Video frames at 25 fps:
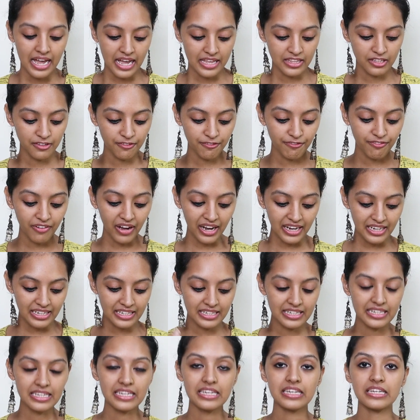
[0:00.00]
And then
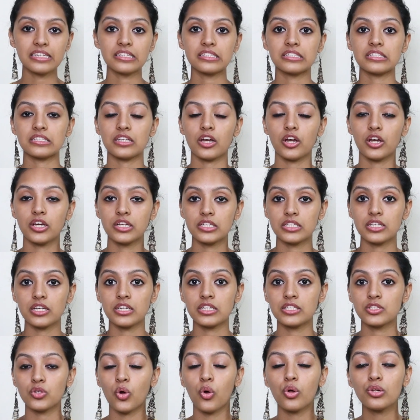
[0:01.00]
finally, it
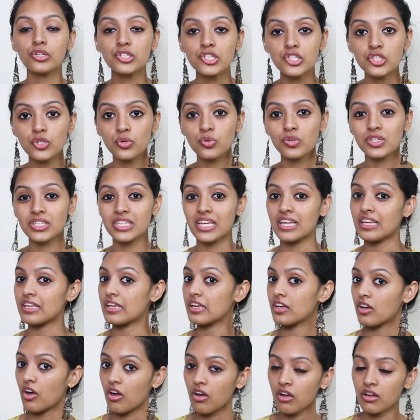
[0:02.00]
is also
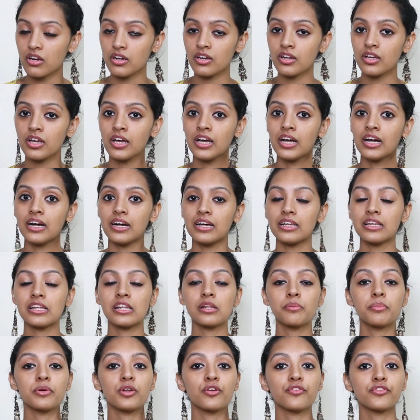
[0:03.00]
taking on a
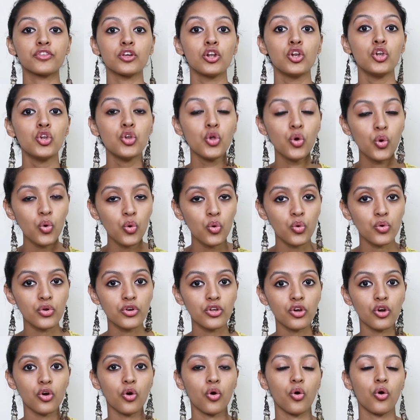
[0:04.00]
little bit of the
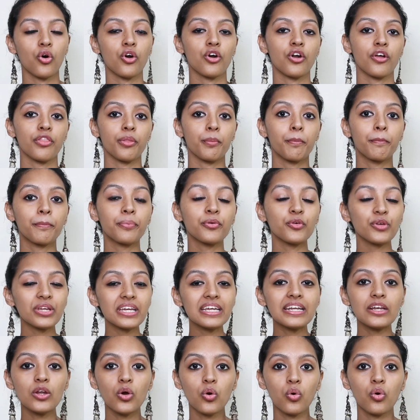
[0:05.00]
load or the
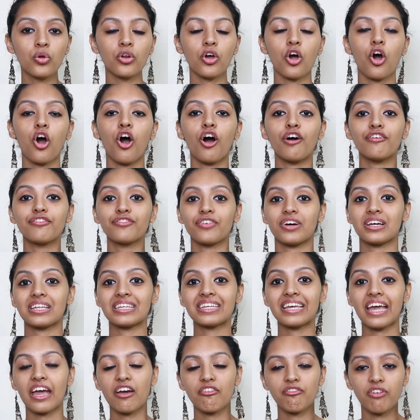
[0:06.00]
preload of
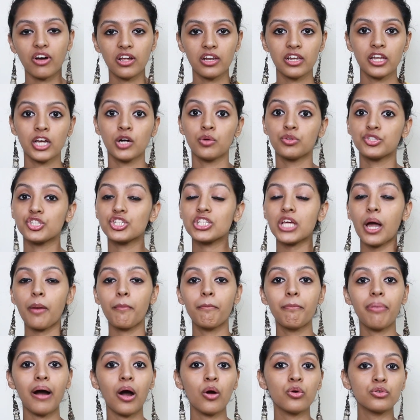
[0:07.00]
Kaivalya, which is
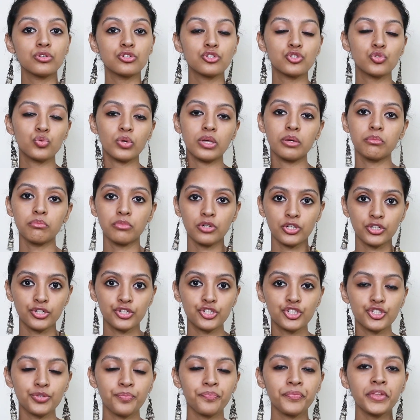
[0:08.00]
about to
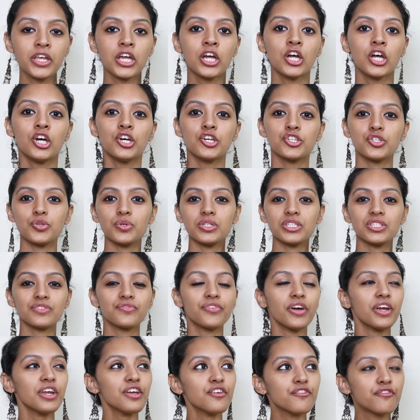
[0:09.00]
emerge. So it's
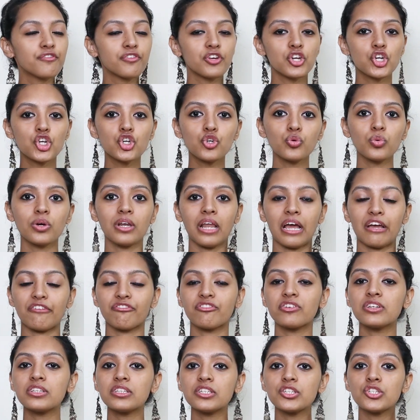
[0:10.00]
very visual. I
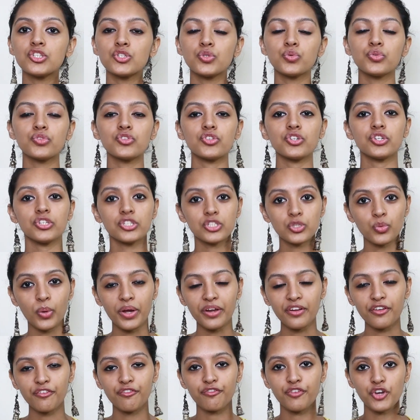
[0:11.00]
feel this sutra is
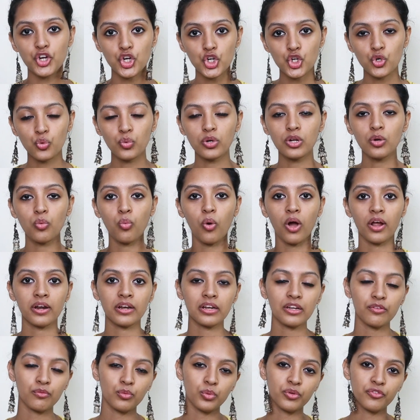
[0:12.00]
quite a visual
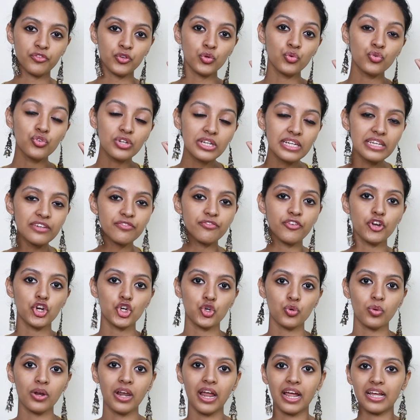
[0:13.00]
one. If you really
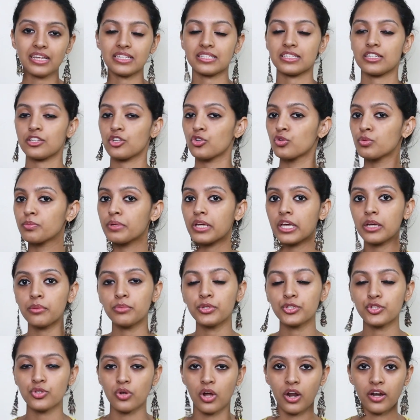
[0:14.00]
visualize it, you'll be
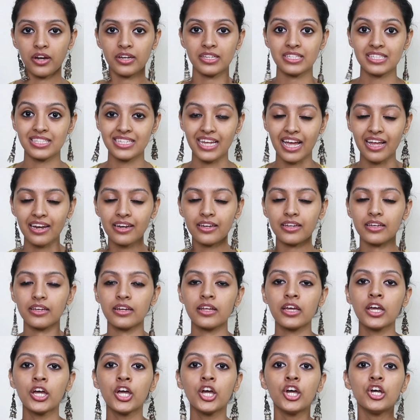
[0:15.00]
able to understand
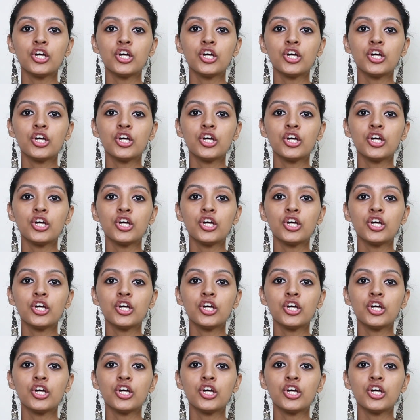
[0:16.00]
it.